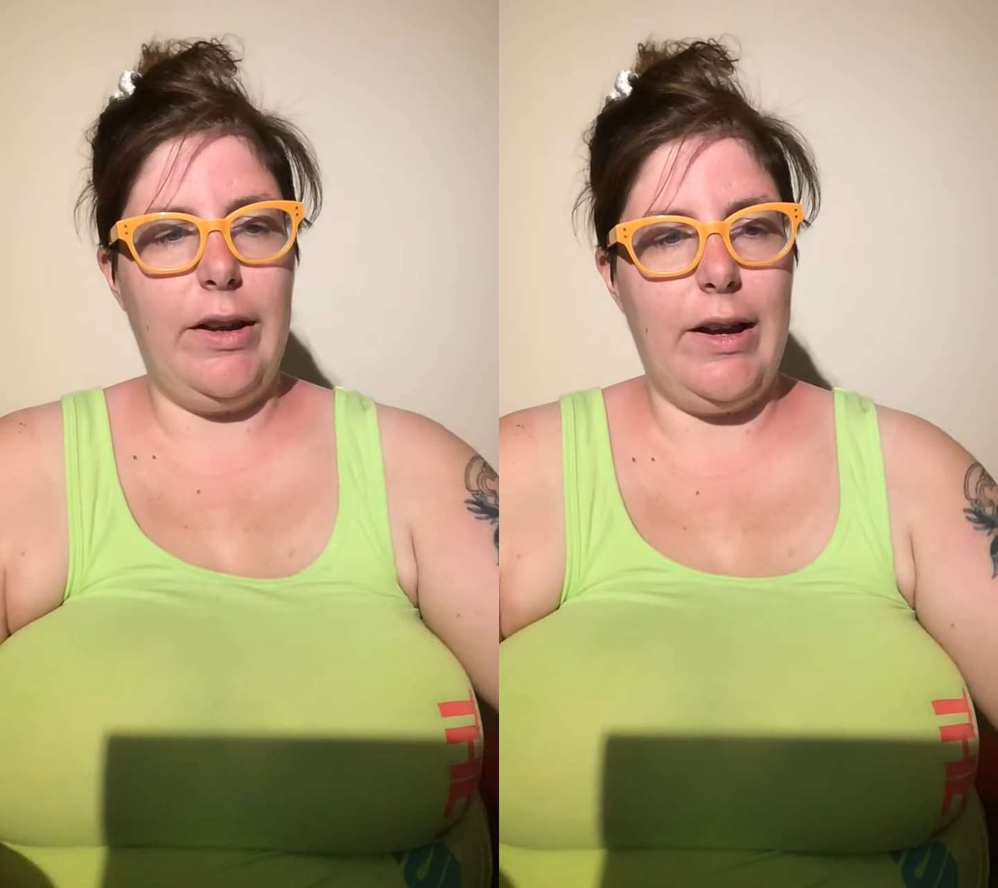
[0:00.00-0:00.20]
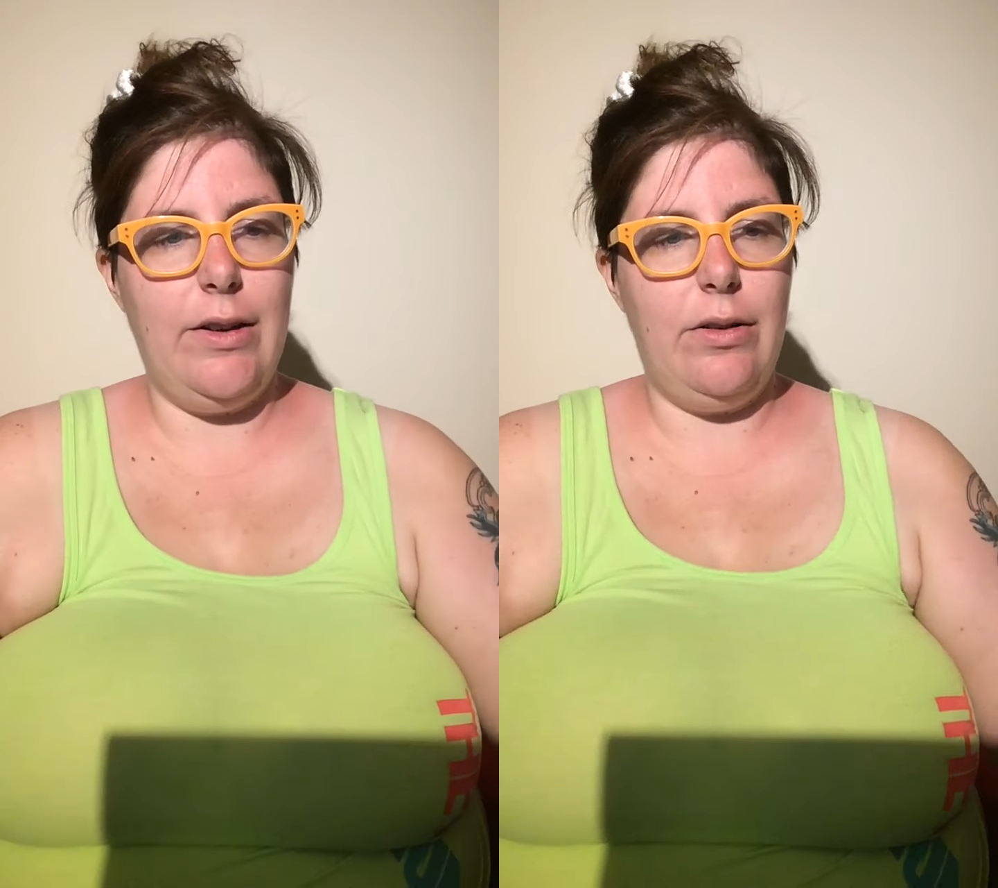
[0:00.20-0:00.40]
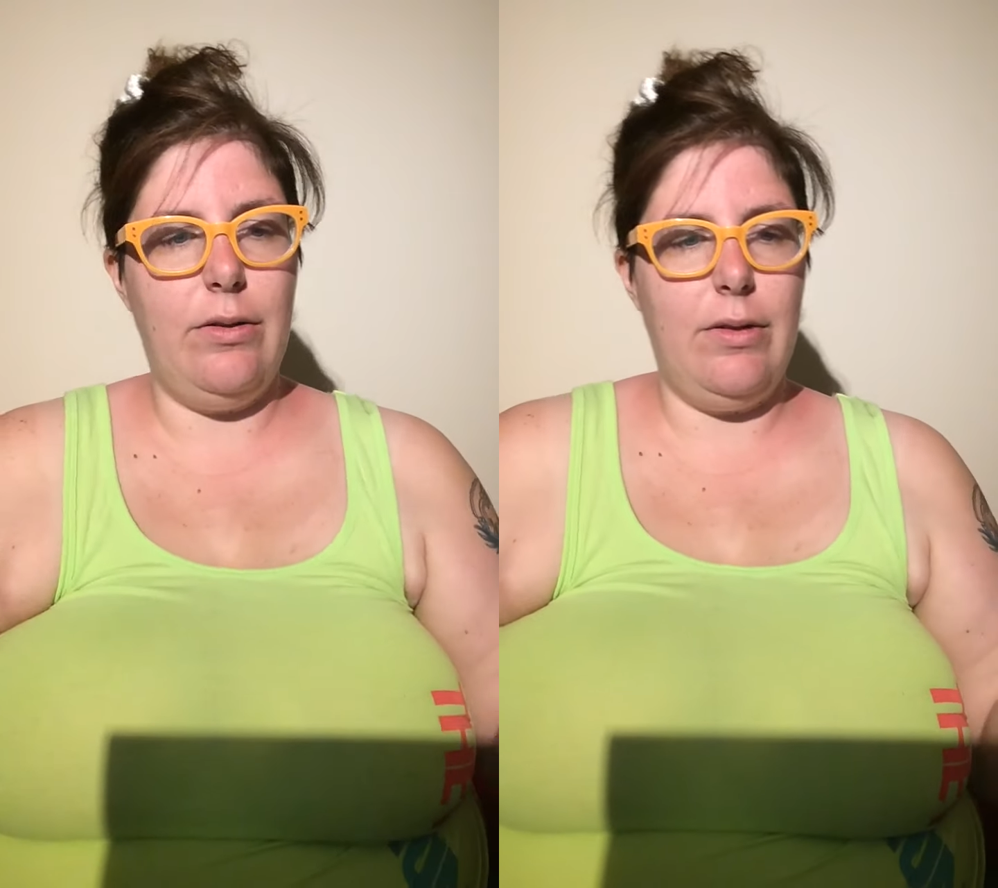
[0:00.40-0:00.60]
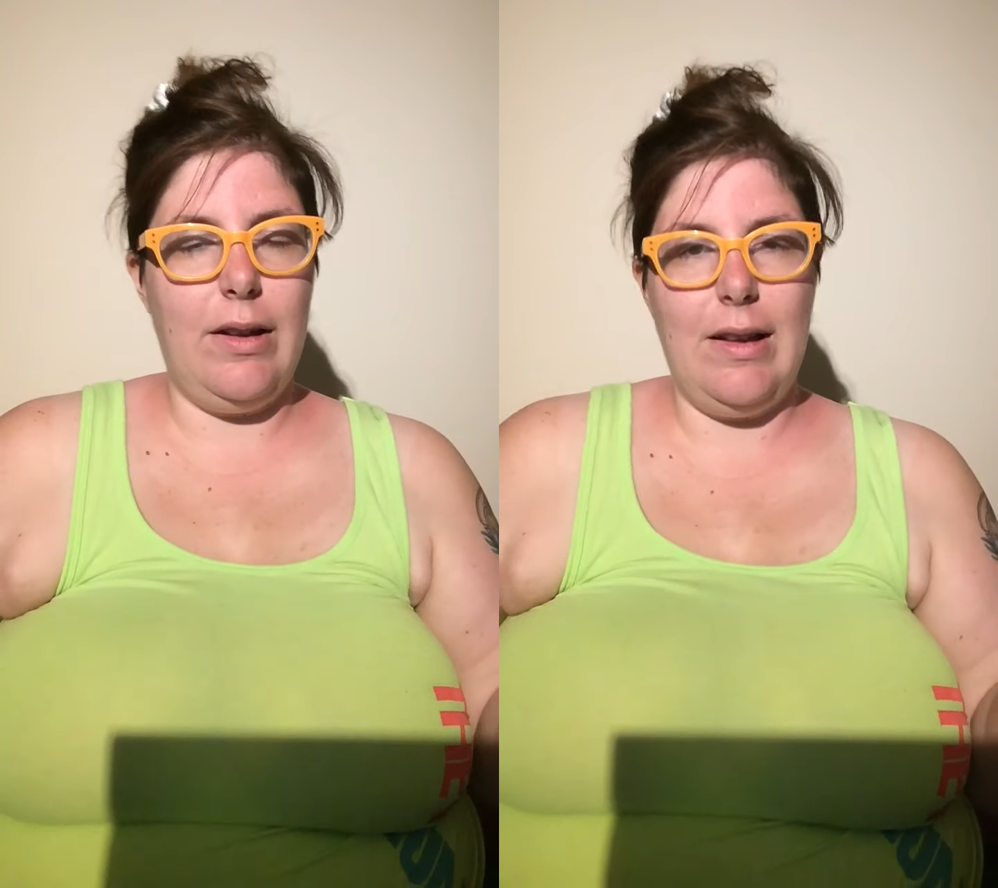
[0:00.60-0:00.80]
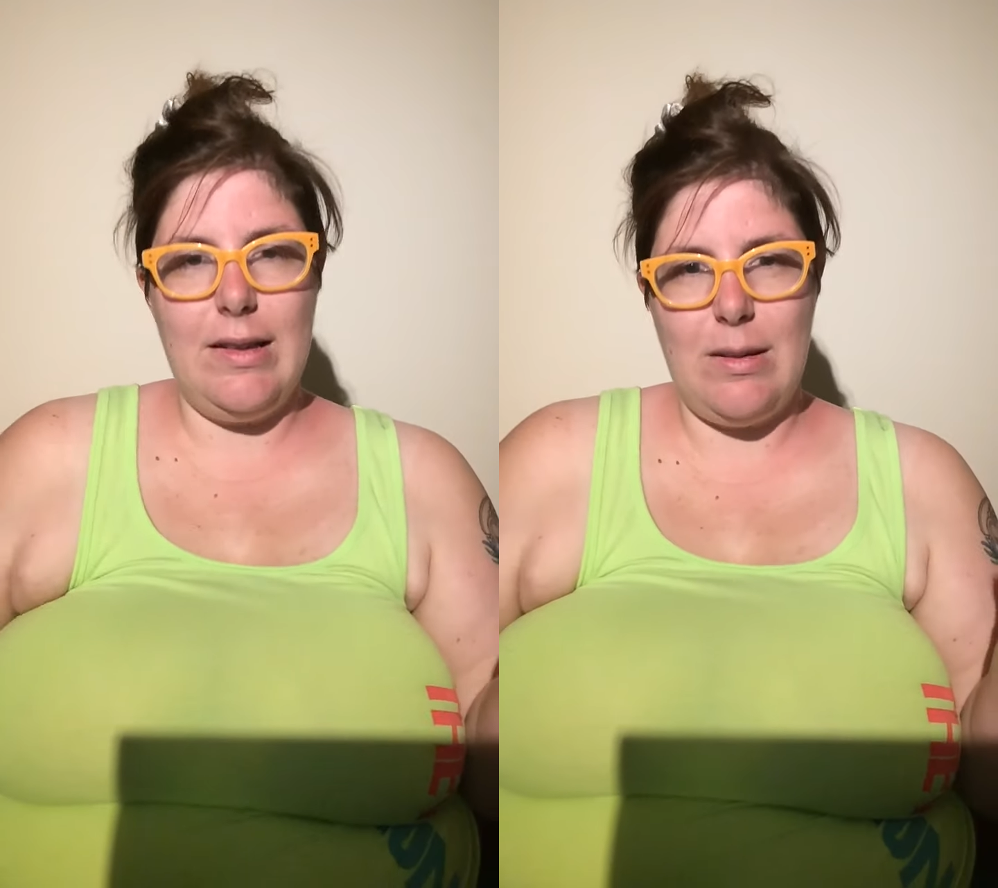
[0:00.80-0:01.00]
Like, I know
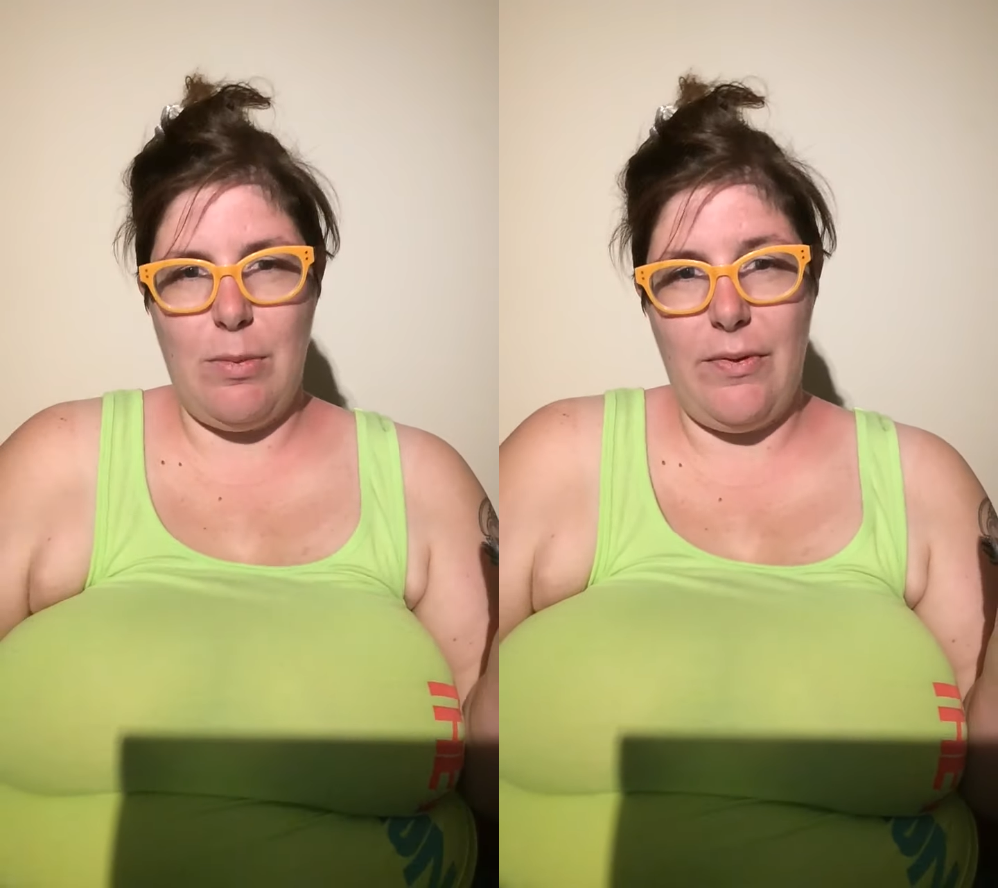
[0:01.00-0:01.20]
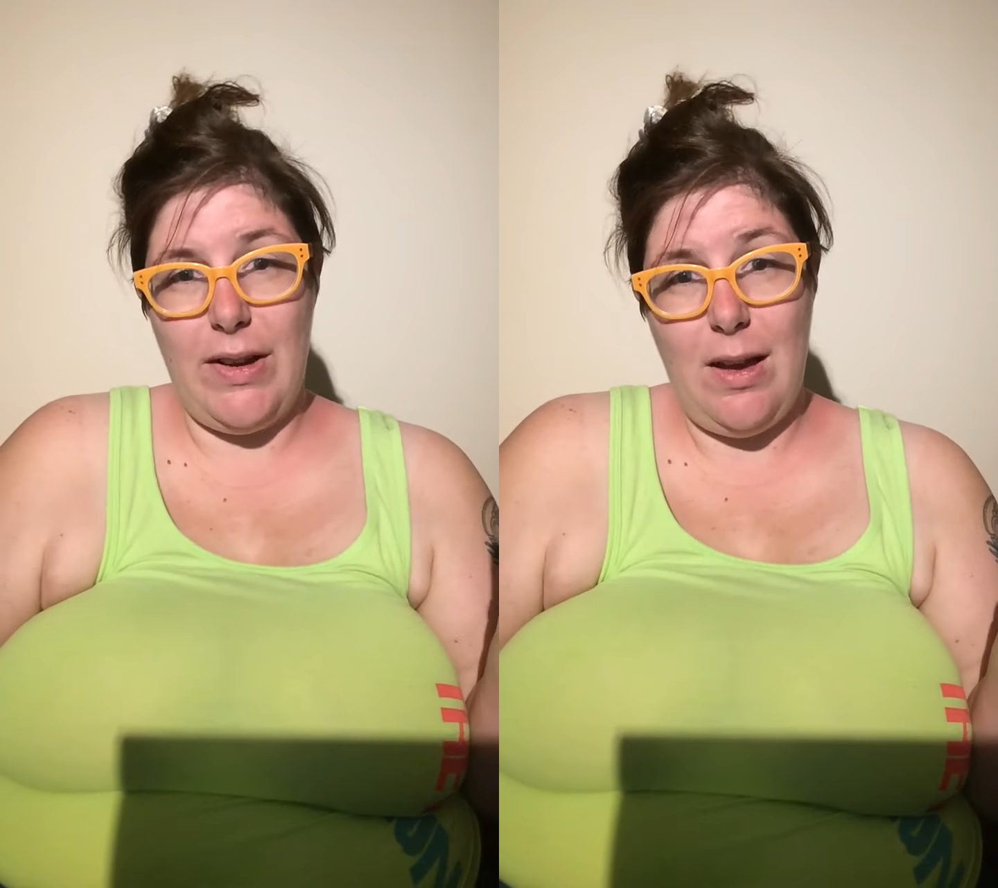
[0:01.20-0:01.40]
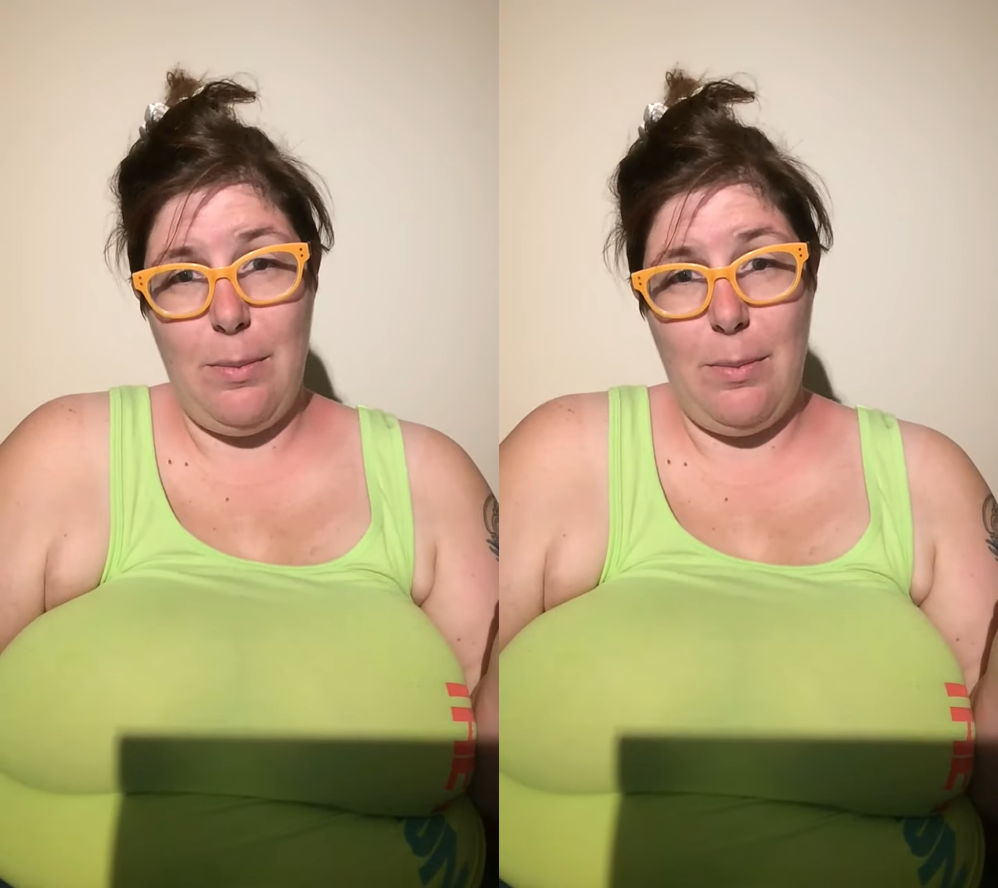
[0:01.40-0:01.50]
some of it